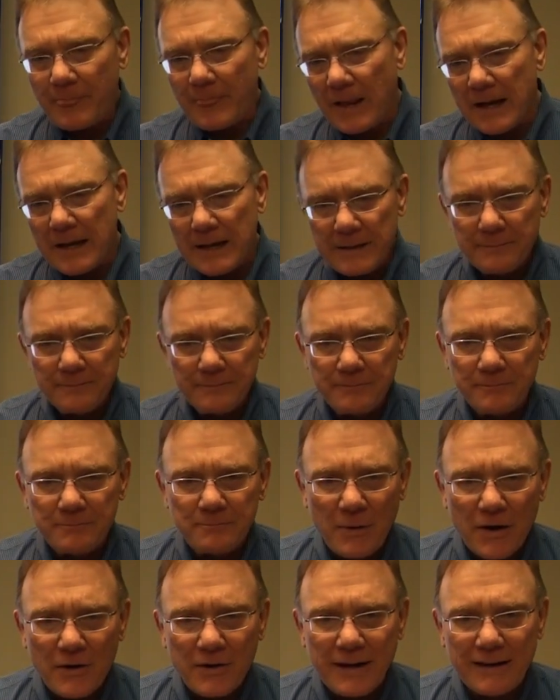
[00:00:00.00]
um,
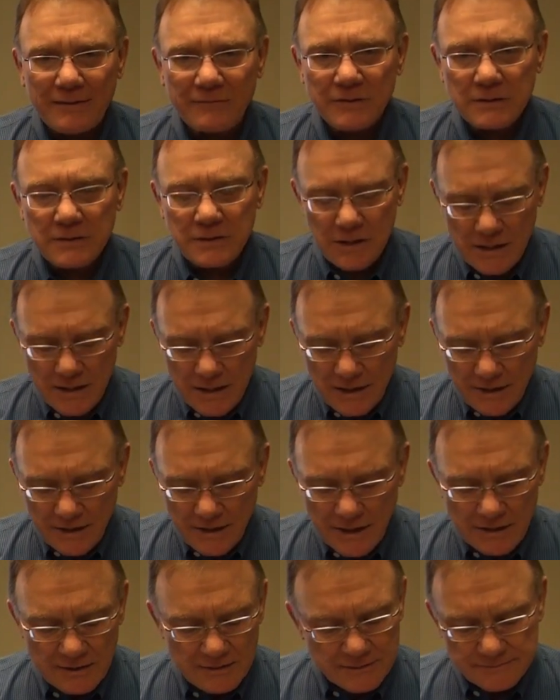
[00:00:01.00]
Barrhaven,
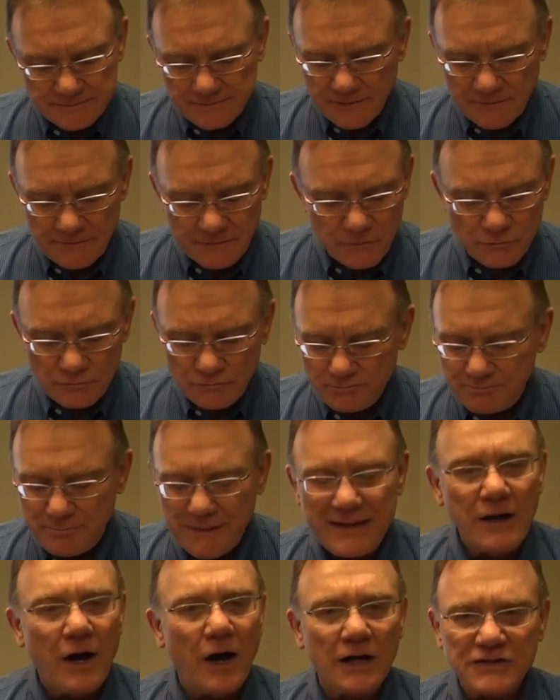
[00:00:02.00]
uh, a
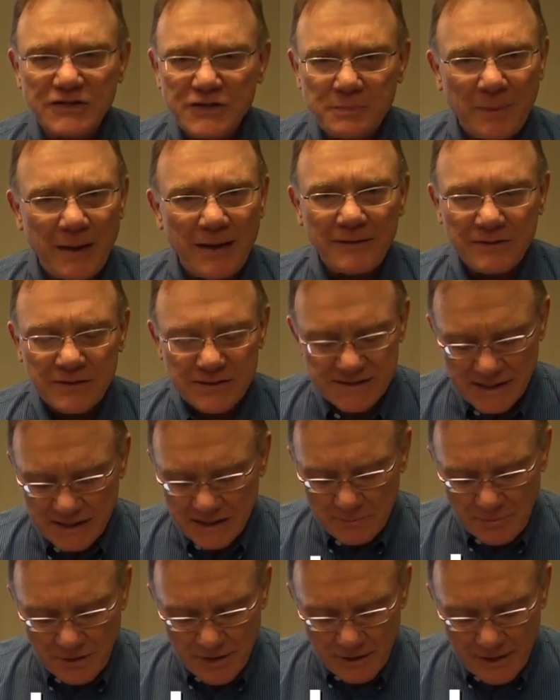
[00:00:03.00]
big hot spot in the
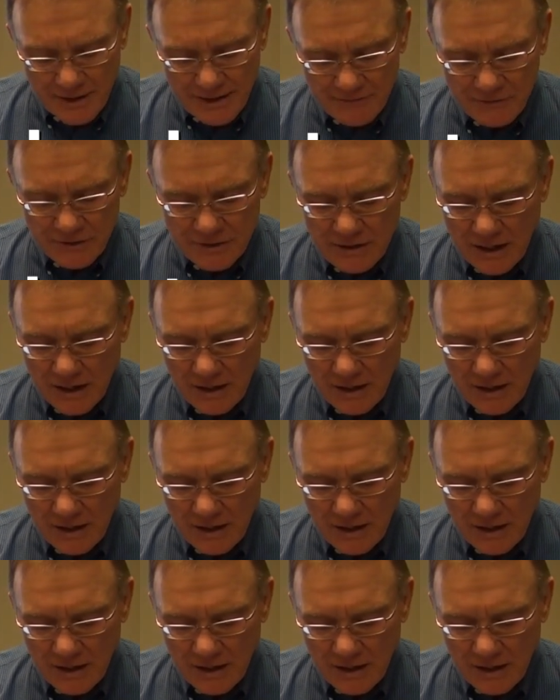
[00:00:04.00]
city, Barrhaven.